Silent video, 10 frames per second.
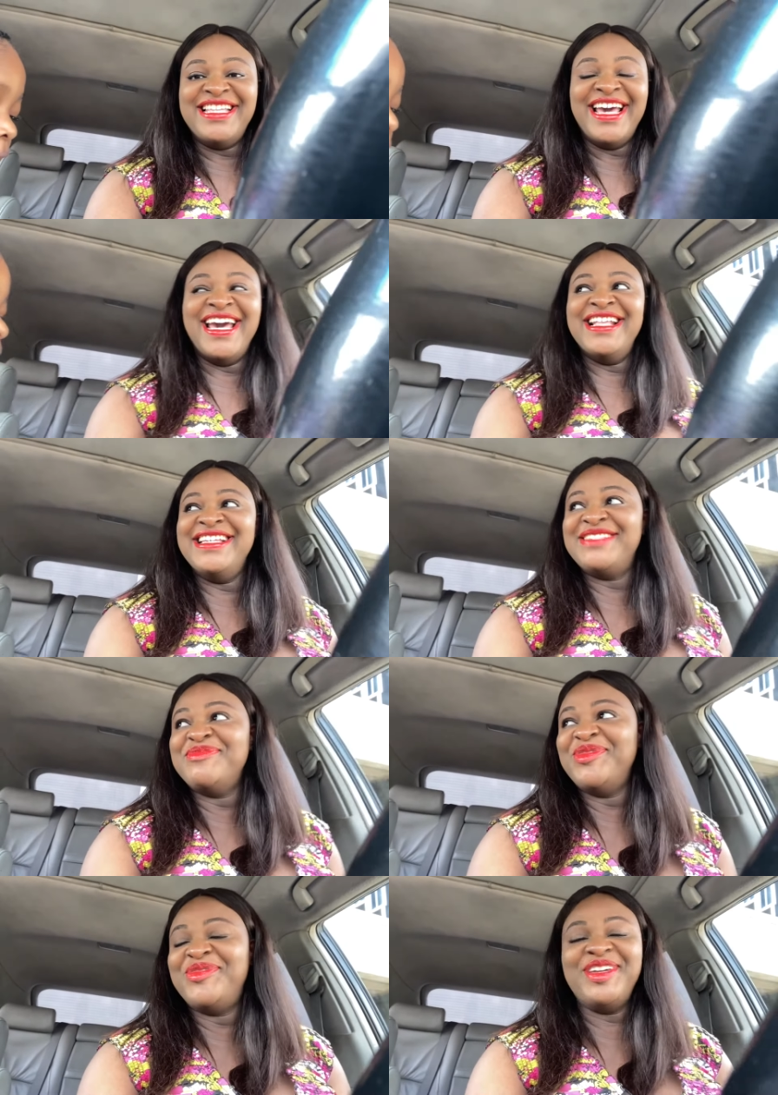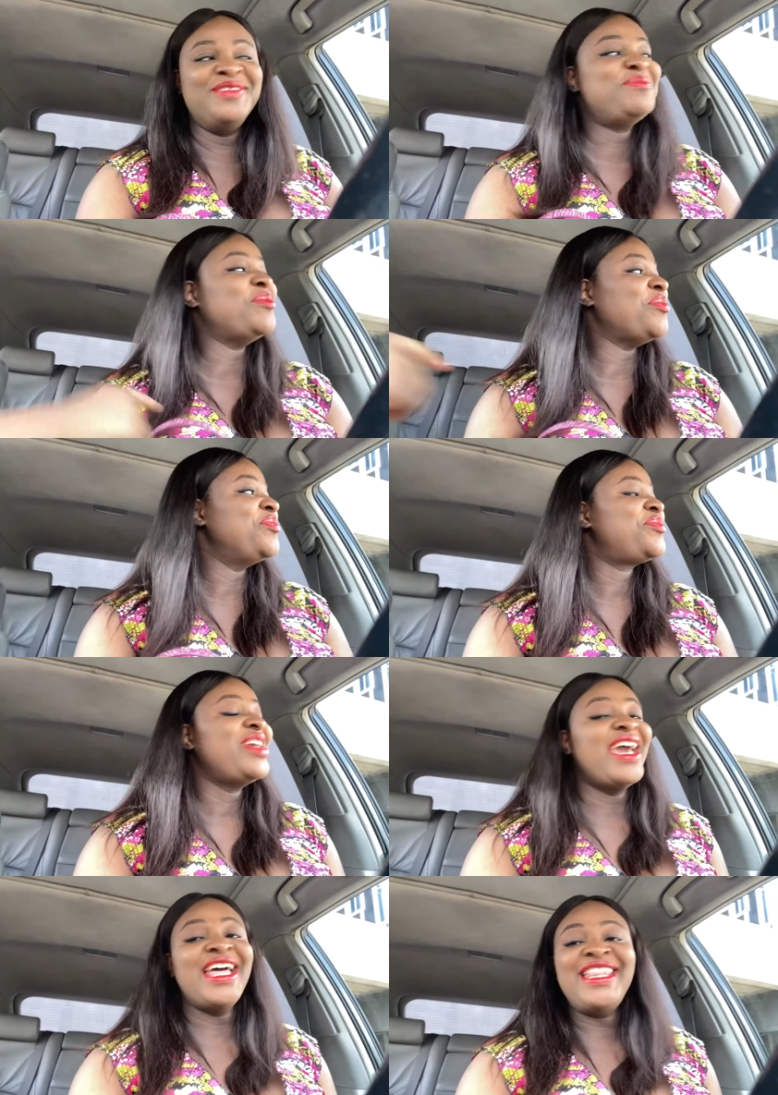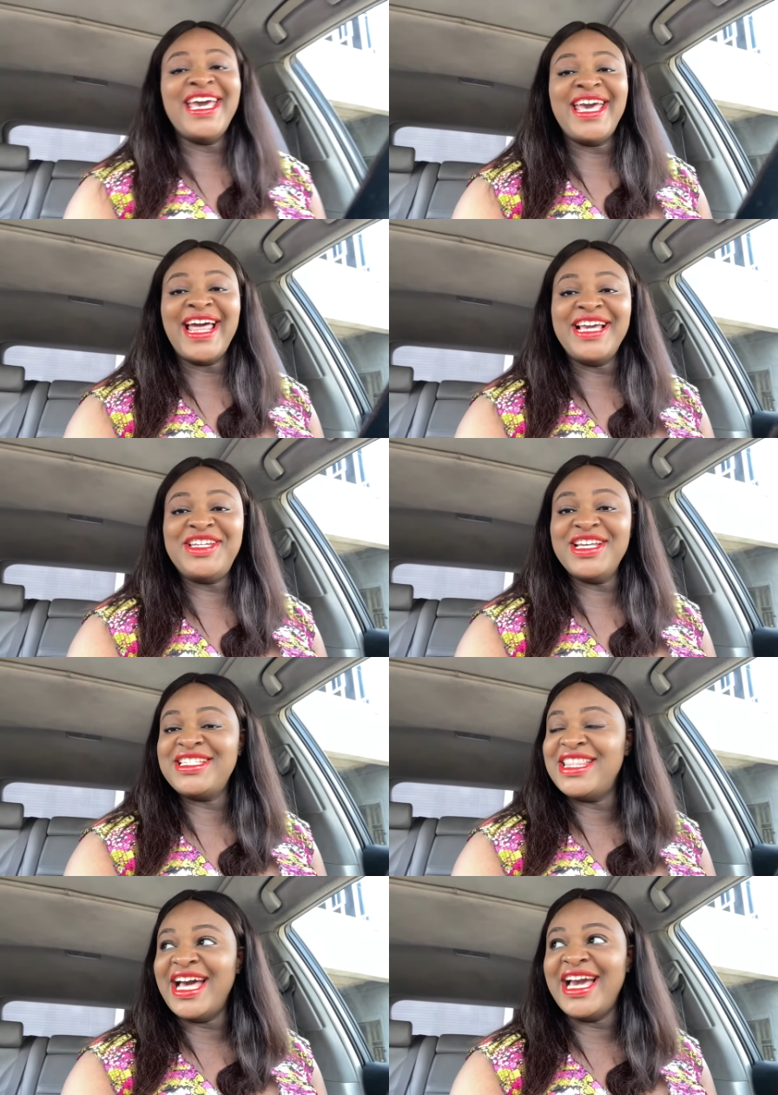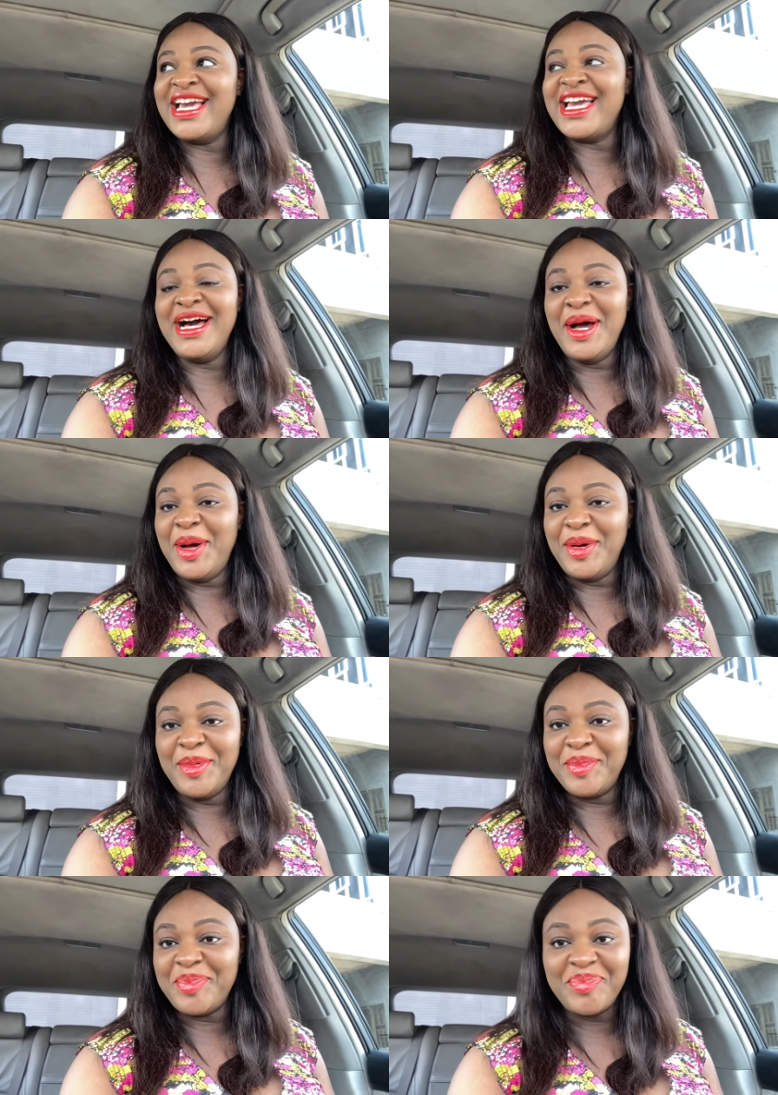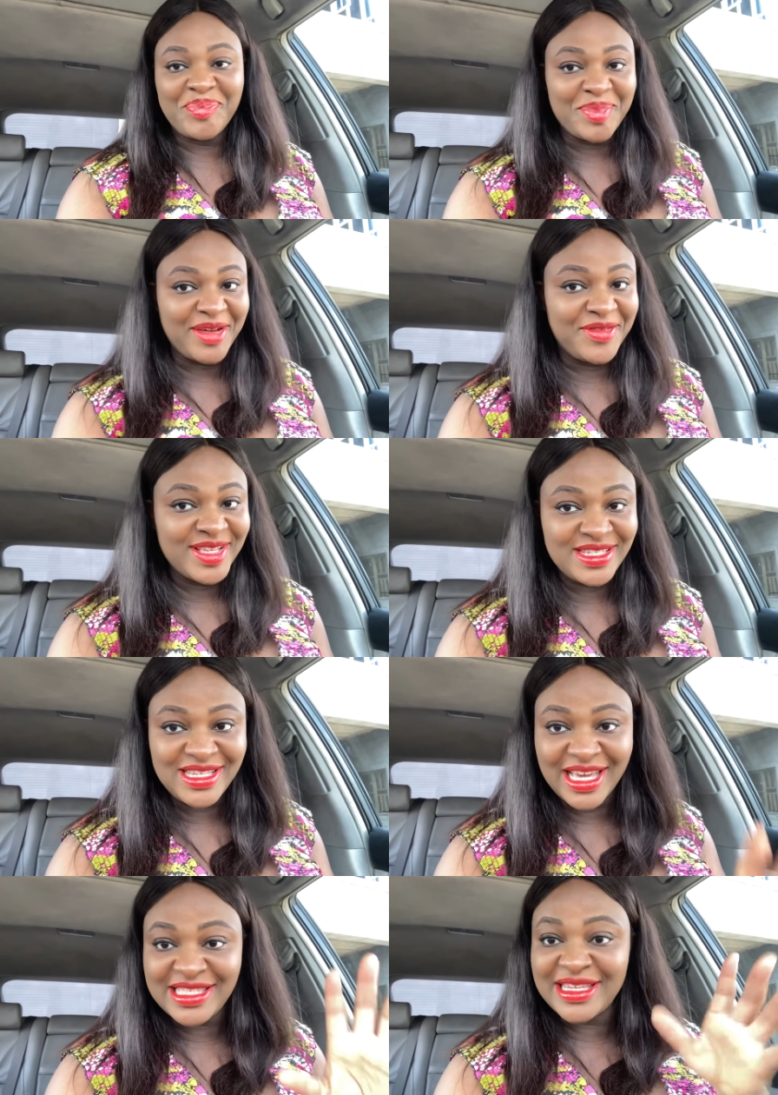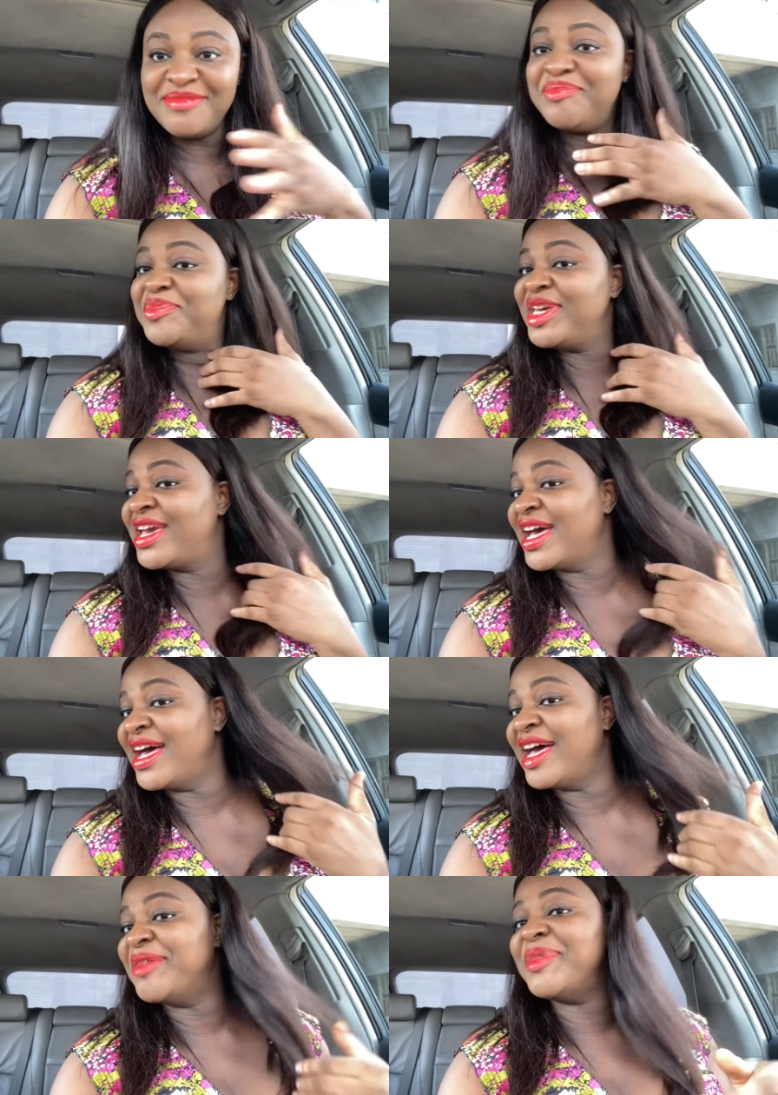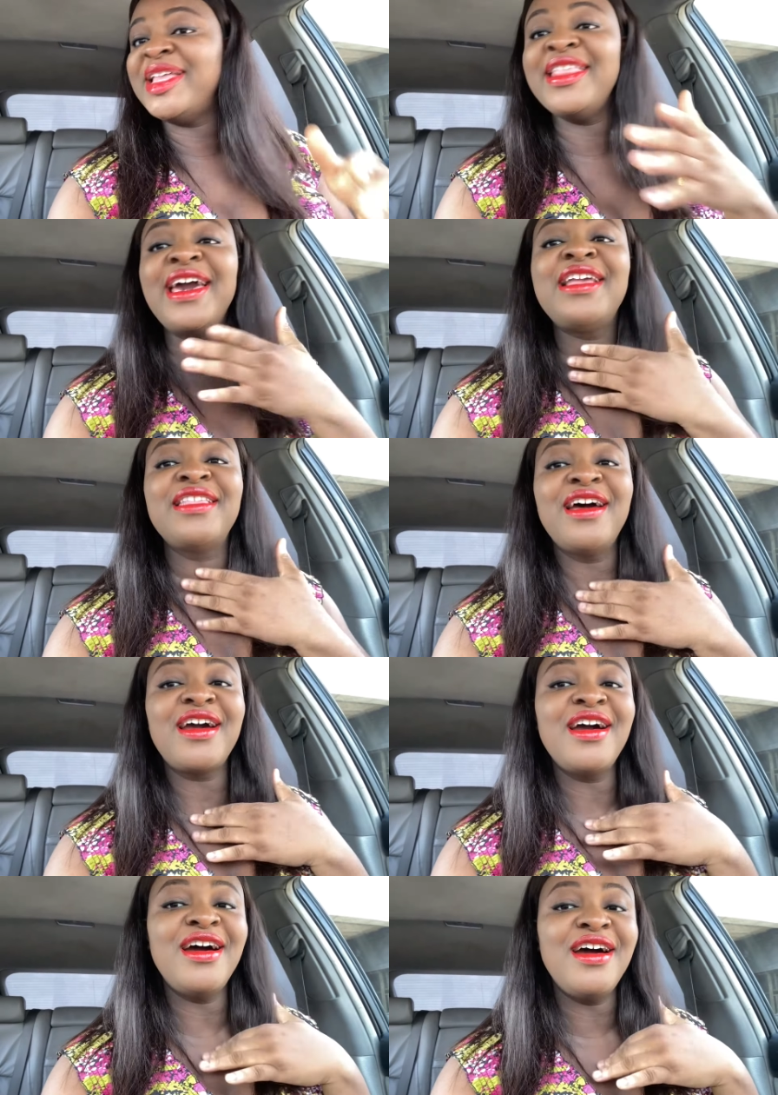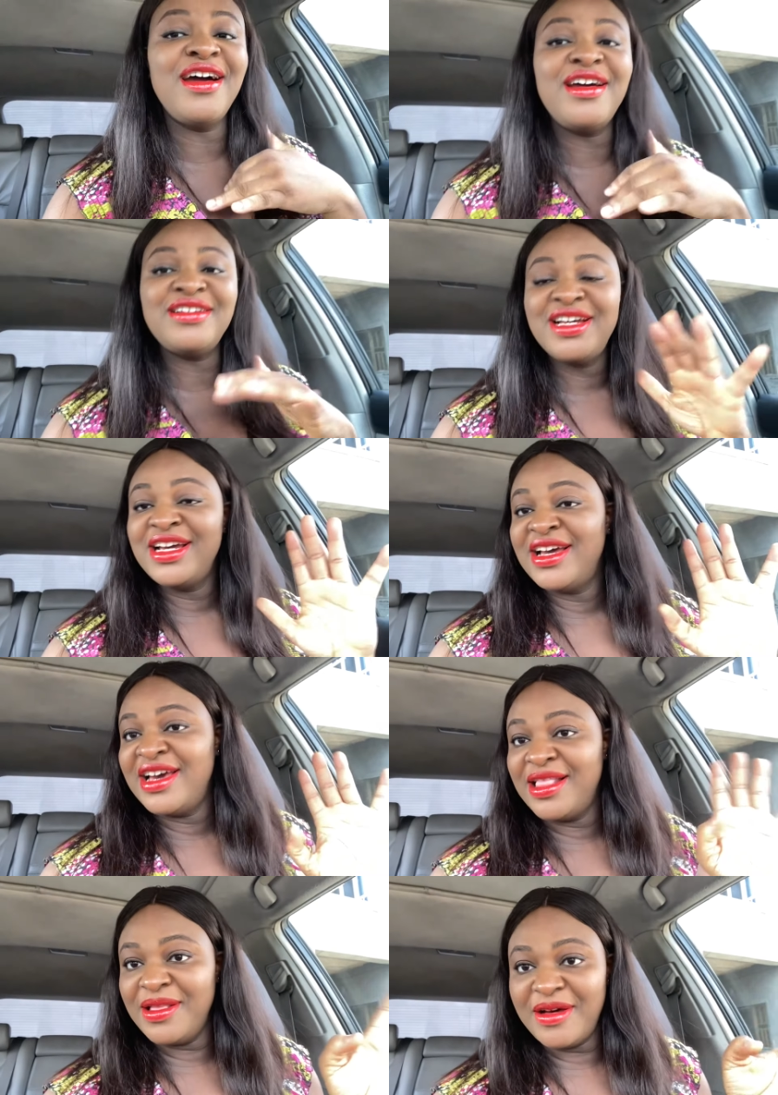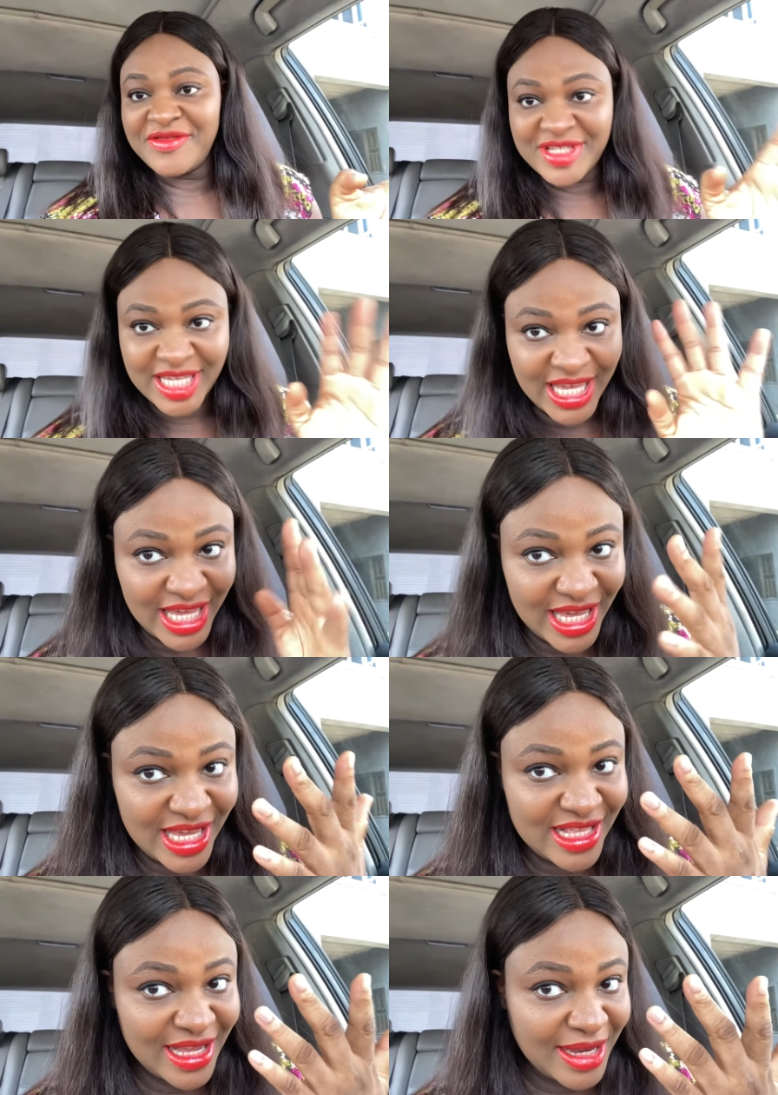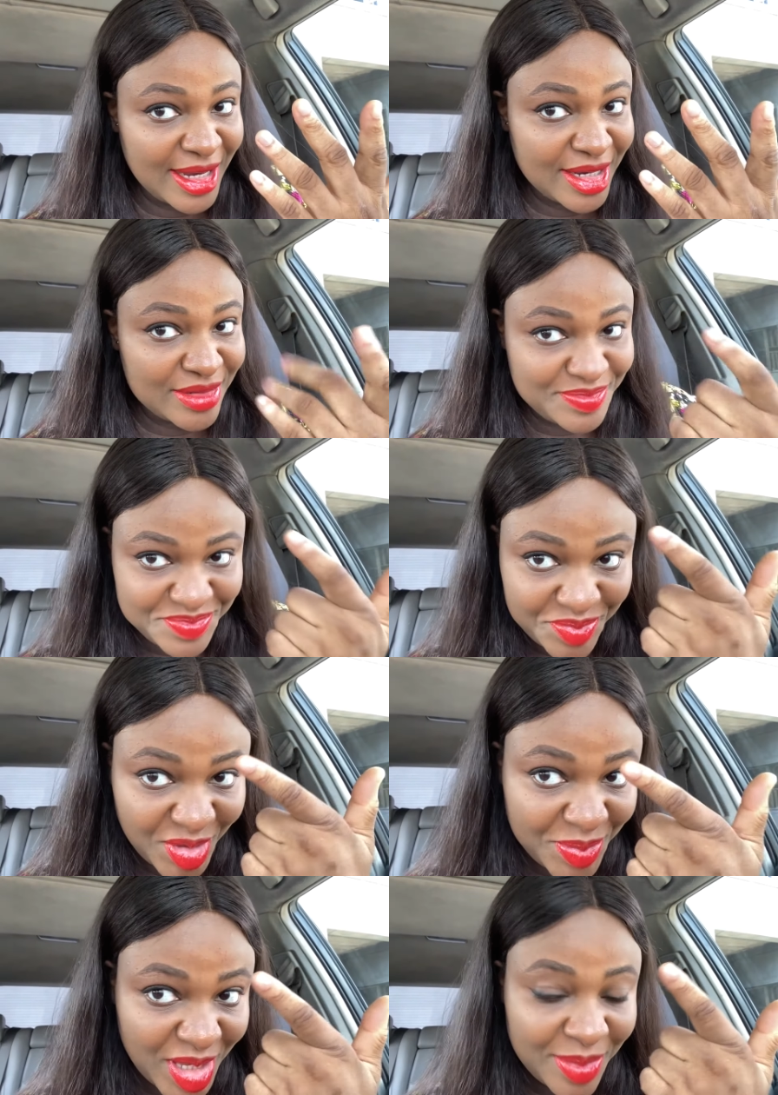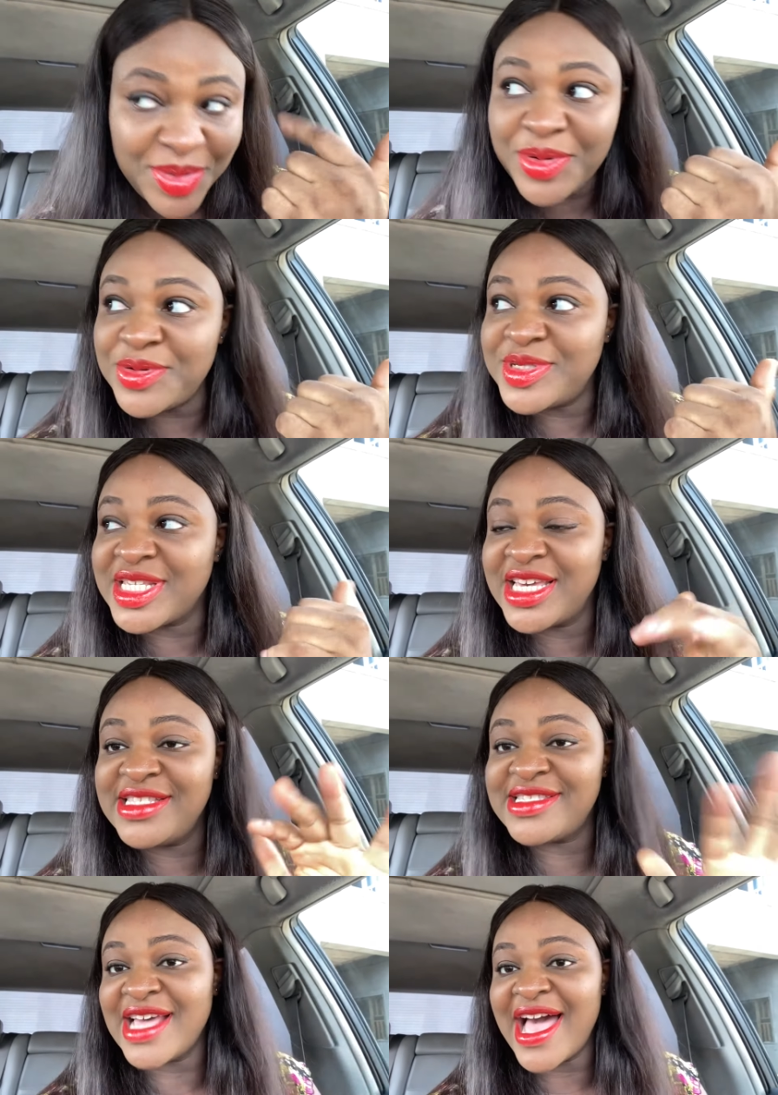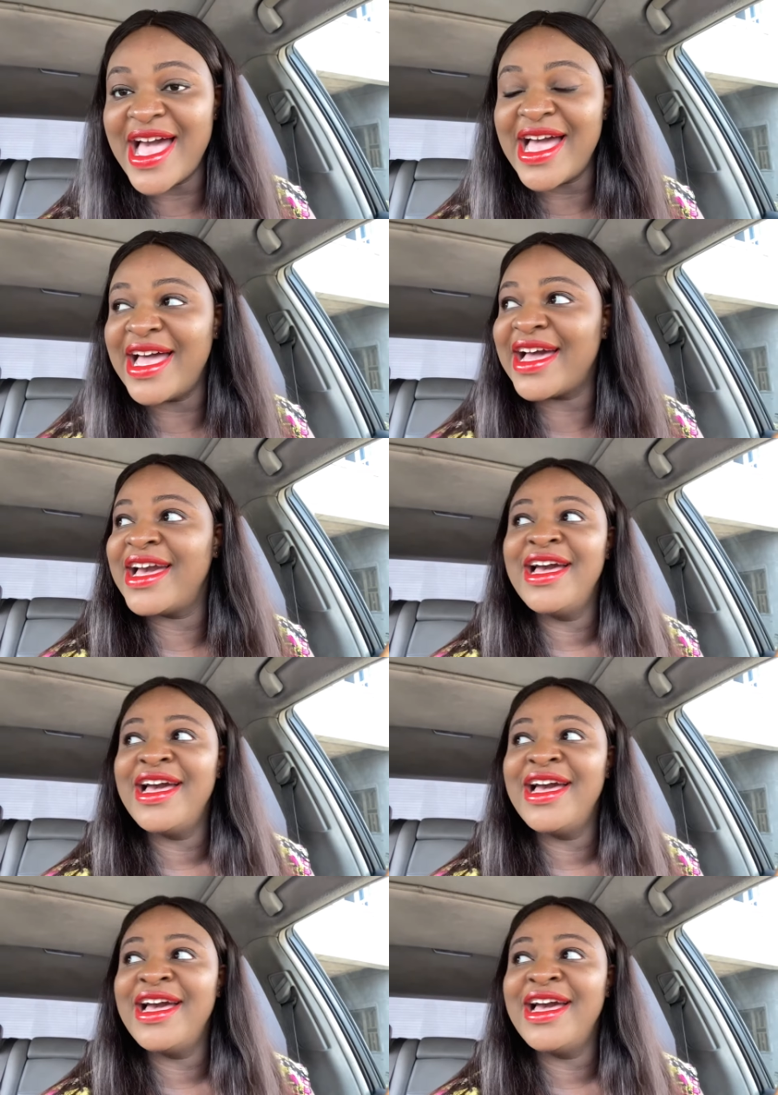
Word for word: then he's moving and then i just like um my face is getting bigger my neck darker a lot of skin um pimples skin tag